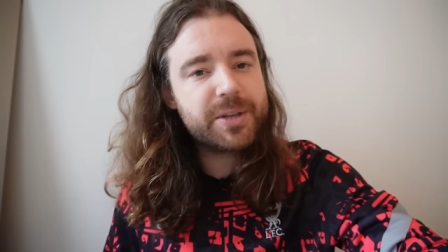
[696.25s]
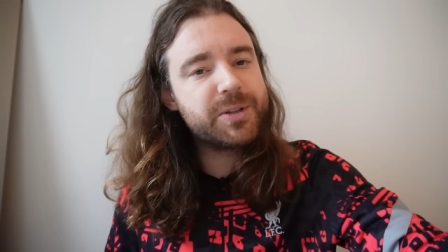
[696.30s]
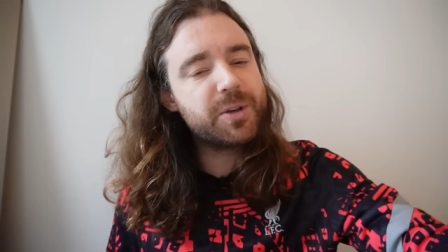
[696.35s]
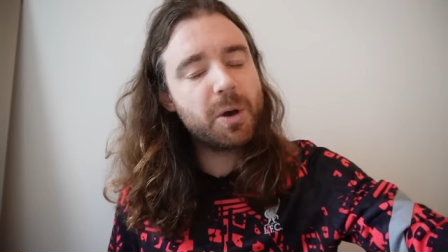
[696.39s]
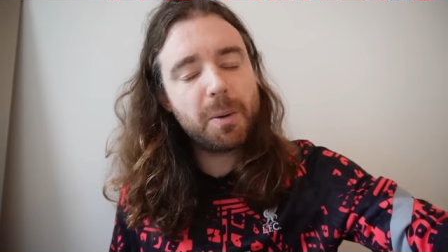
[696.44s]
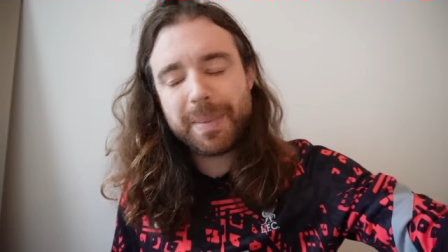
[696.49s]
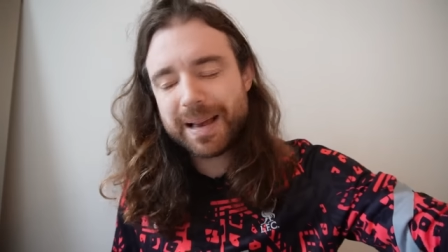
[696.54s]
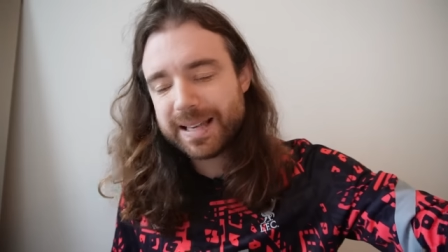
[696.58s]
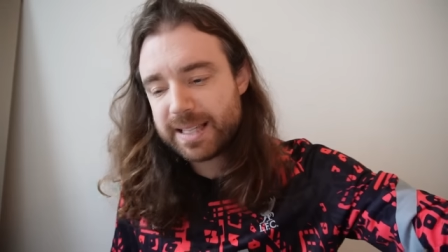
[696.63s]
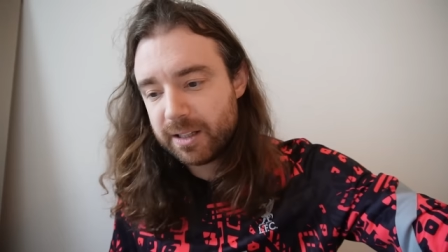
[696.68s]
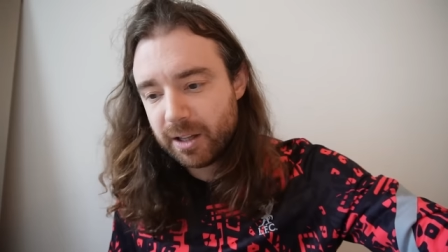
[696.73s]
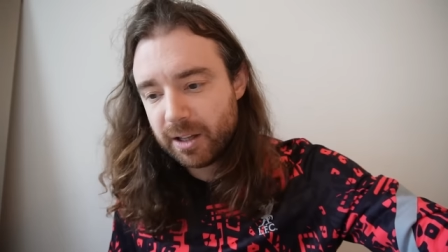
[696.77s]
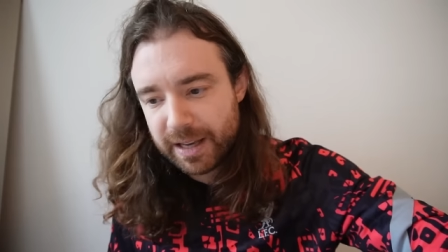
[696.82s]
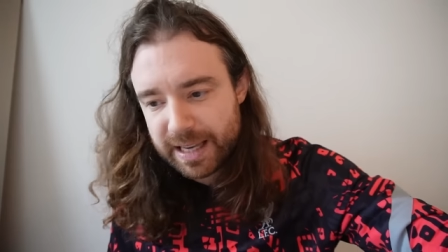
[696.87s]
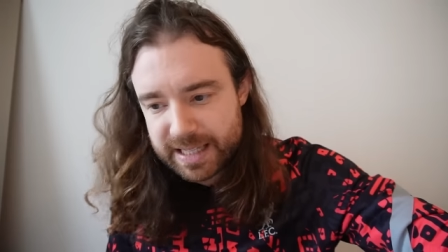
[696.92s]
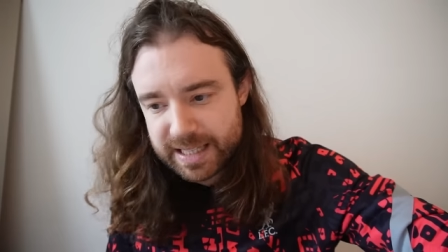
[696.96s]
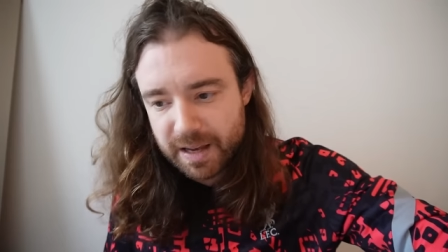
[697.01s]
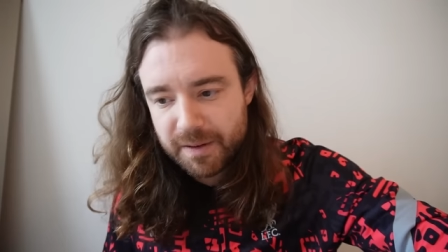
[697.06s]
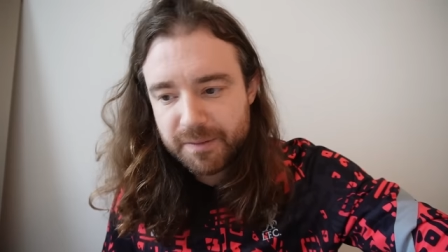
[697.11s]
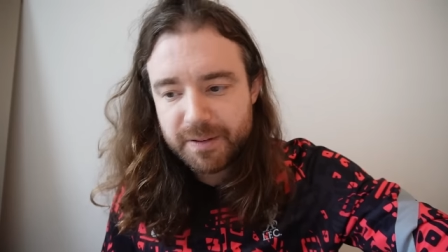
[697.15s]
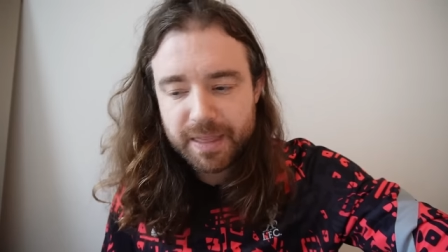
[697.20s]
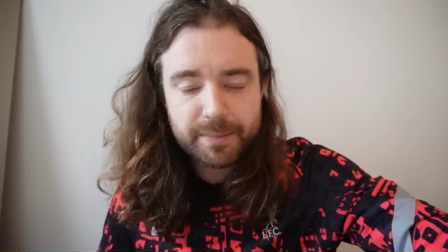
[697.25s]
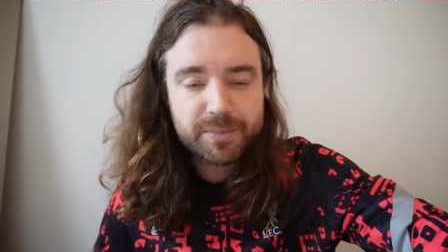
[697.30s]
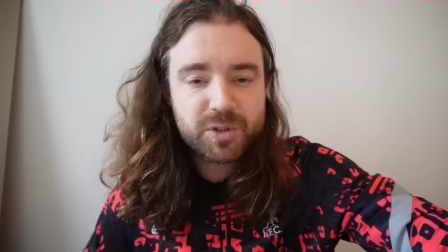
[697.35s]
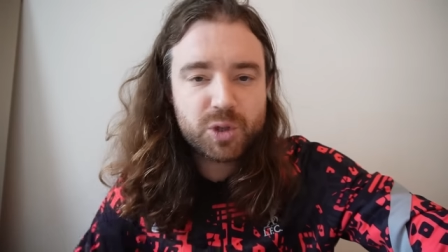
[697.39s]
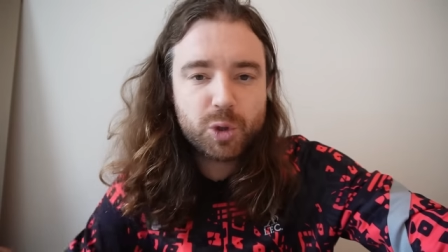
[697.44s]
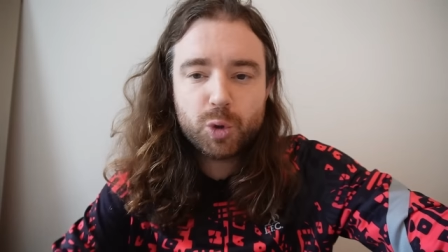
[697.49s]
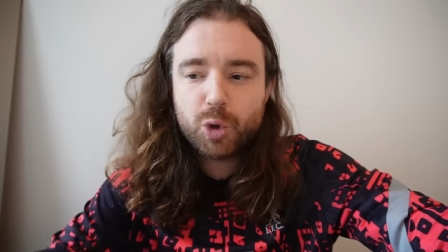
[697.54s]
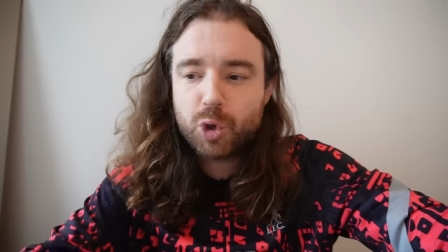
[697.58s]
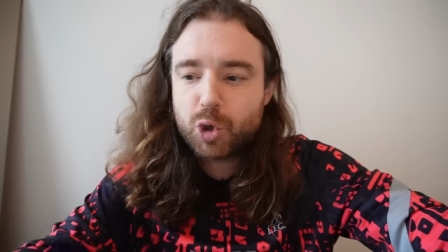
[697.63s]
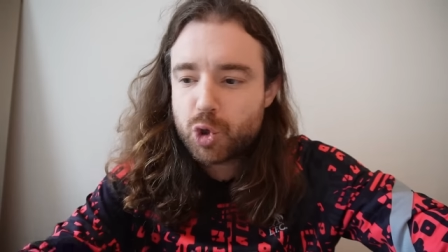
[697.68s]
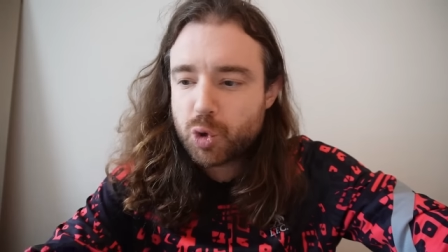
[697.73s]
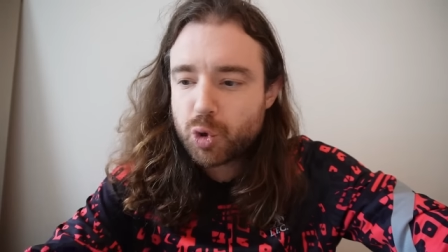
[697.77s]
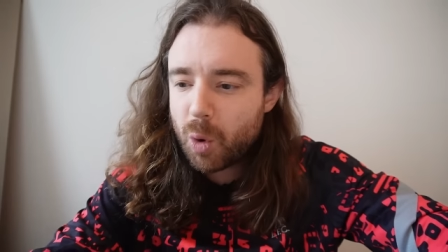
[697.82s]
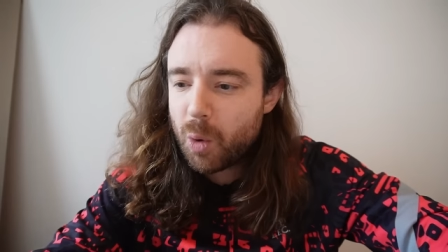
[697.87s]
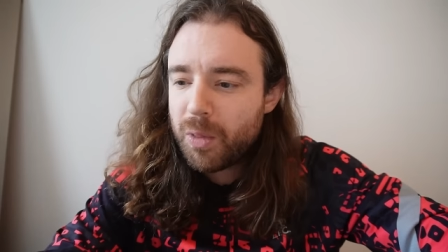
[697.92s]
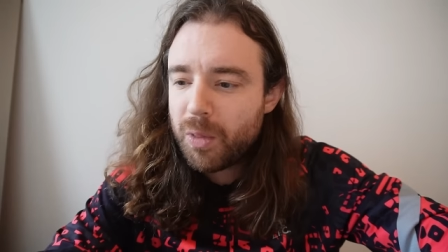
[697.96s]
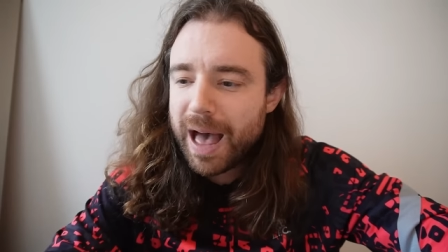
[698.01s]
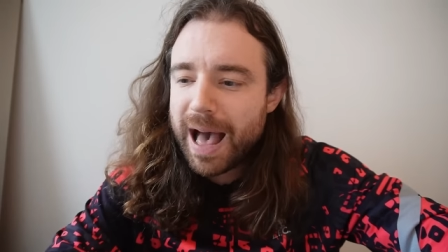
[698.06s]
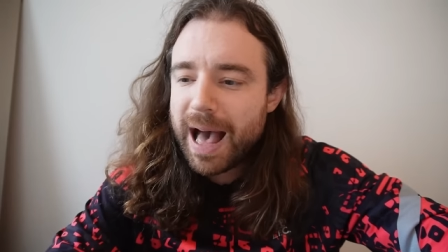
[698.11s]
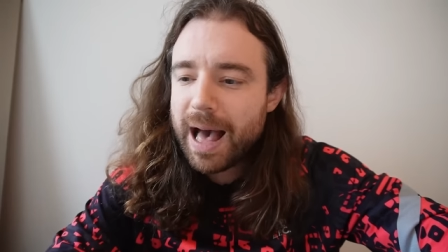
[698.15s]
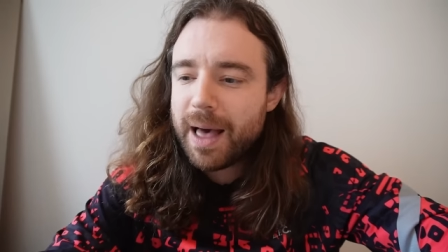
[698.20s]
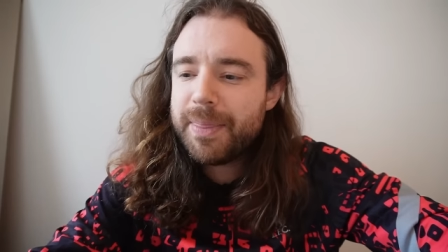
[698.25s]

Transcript: so it makes it a lot easier for them to control that.